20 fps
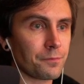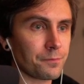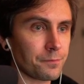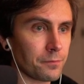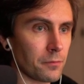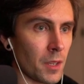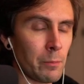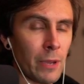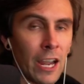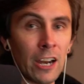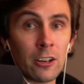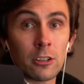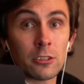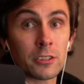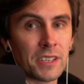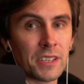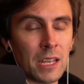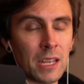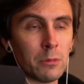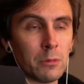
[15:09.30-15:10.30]
Barrel
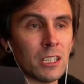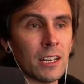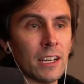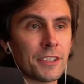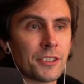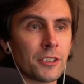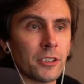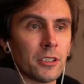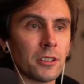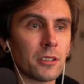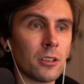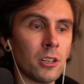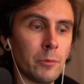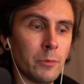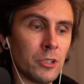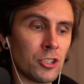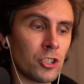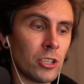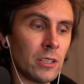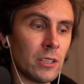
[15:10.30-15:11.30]
Stabilizer on
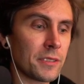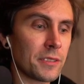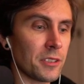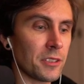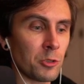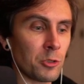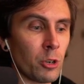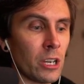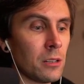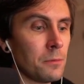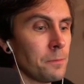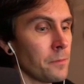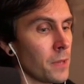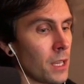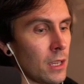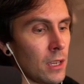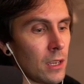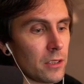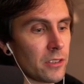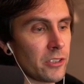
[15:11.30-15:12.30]
Machinist as well.
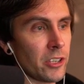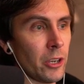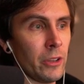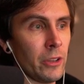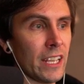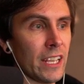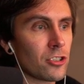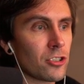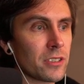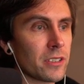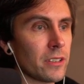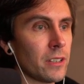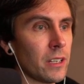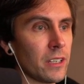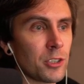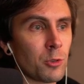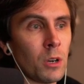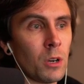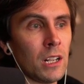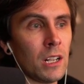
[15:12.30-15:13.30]
So that's just a nice
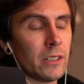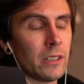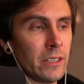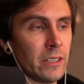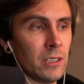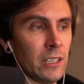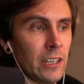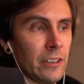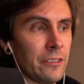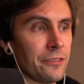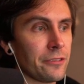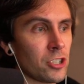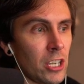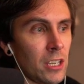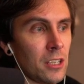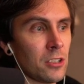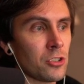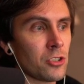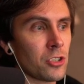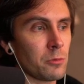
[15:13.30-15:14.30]
quality of life
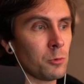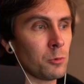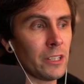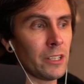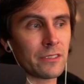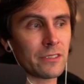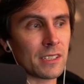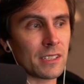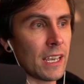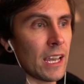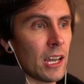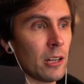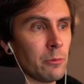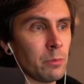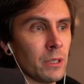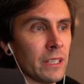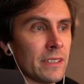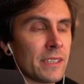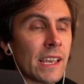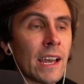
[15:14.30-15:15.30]
change. We'll have to see how it
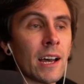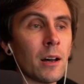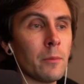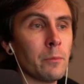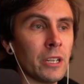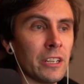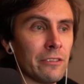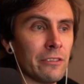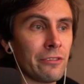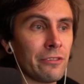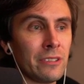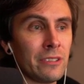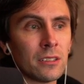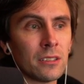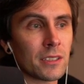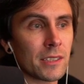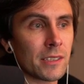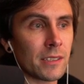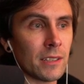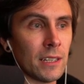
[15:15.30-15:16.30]
plays out, but it
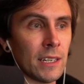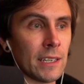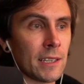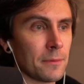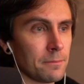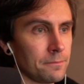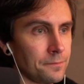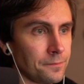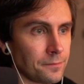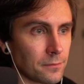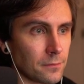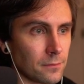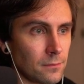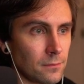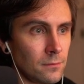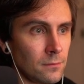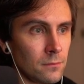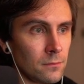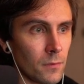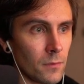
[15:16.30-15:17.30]
feels like
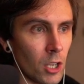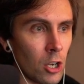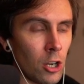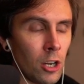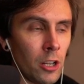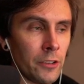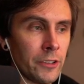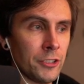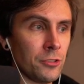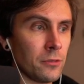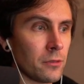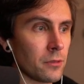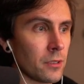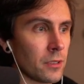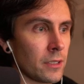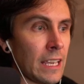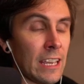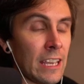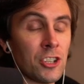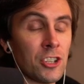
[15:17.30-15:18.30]
all the
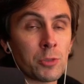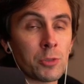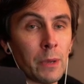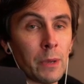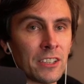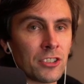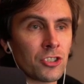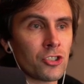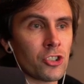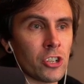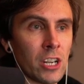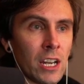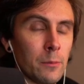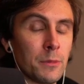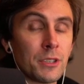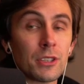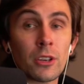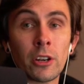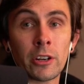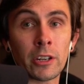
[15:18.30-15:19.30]
gauge-based
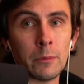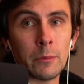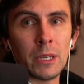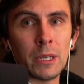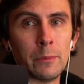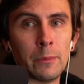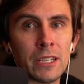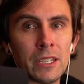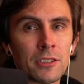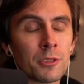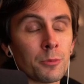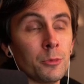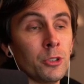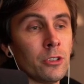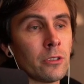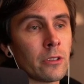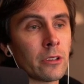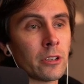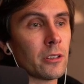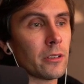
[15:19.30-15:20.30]
jobs are going to be a bit
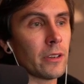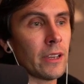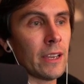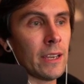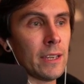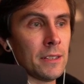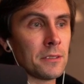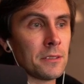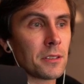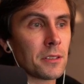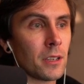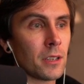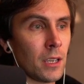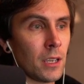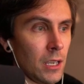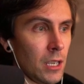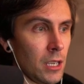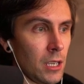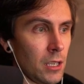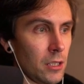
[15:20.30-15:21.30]
smoother and
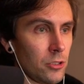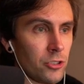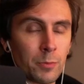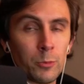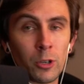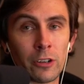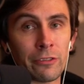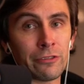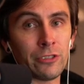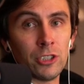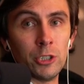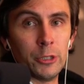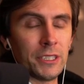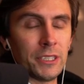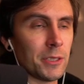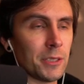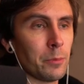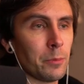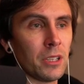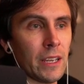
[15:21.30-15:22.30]
just more fluid
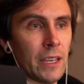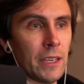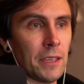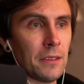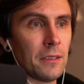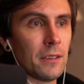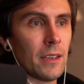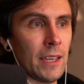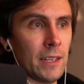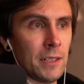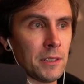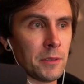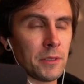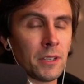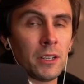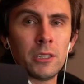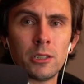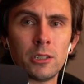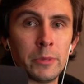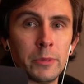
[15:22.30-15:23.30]
to play and a
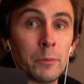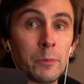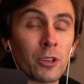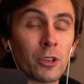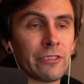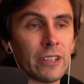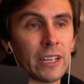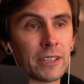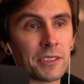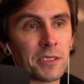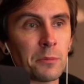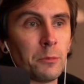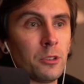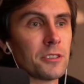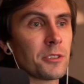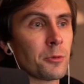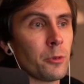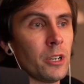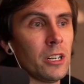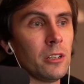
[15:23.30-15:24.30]
little bit more flexible
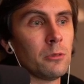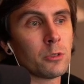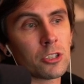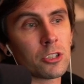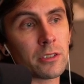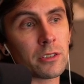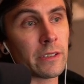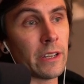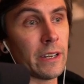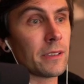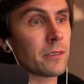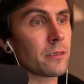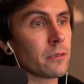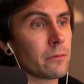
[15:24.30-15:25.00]
as well, which is nice.